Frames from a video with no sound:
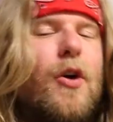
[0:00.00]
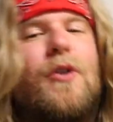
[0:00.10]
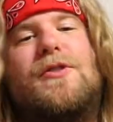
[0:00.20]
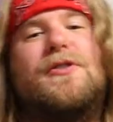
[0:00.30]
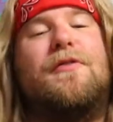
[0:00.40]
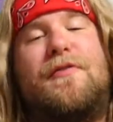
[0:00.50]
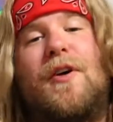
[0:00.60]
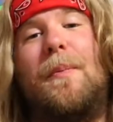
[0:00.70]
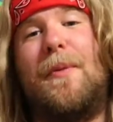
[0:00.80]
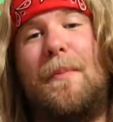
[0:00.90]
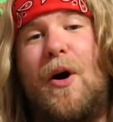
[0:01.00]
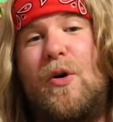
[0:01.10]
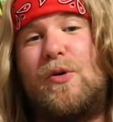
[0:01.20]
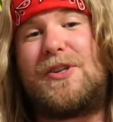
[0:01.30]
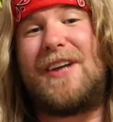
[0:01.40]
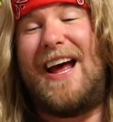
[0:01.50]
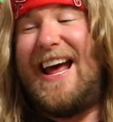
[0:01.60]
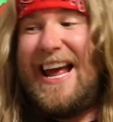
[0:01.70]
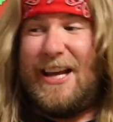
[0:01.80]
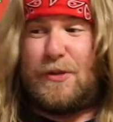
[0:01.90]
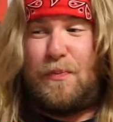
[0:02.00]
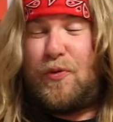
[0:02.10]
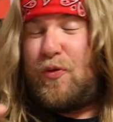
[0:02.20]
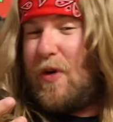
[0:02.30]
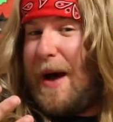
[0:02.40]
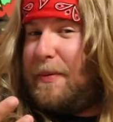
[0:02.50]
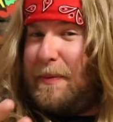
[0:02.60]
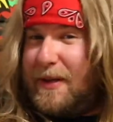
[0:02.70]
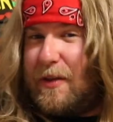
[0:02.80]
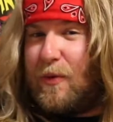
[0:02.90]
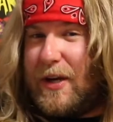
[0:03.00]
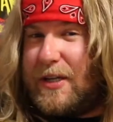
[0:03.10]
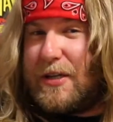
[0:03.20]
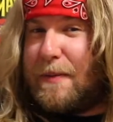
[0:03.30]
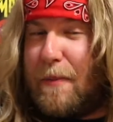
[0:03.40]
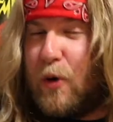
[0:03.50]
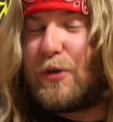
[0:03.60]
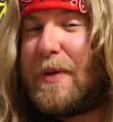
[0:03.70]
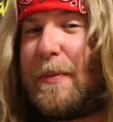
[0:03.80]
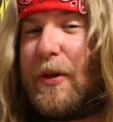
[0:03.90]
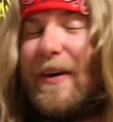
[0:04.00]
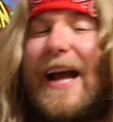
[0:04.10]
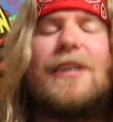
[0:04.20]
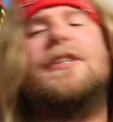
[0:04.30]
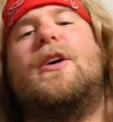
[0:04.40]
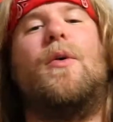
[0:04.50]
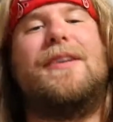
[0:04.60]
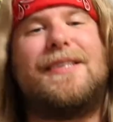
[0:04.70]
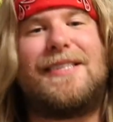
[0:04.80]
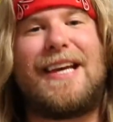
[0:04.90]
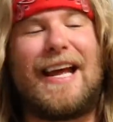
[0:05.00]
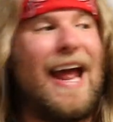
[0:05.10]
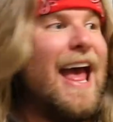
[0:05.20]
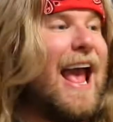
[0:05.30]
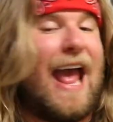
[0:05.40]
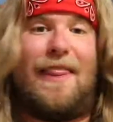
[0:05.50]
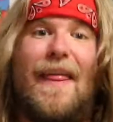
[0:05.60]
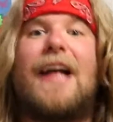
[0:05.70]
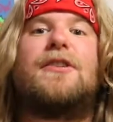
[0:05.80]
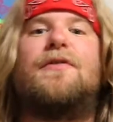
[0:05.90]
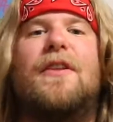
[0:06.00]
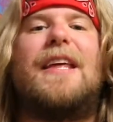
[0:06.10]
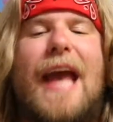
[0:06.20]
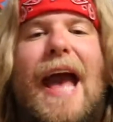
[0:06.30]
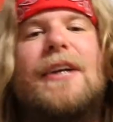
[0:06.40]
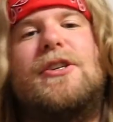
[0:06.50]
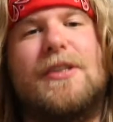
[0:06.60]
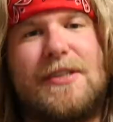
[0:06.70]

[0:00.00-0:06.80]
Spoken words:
hurts the film the most is probably the reason most people are actually going to see it, and that's for the action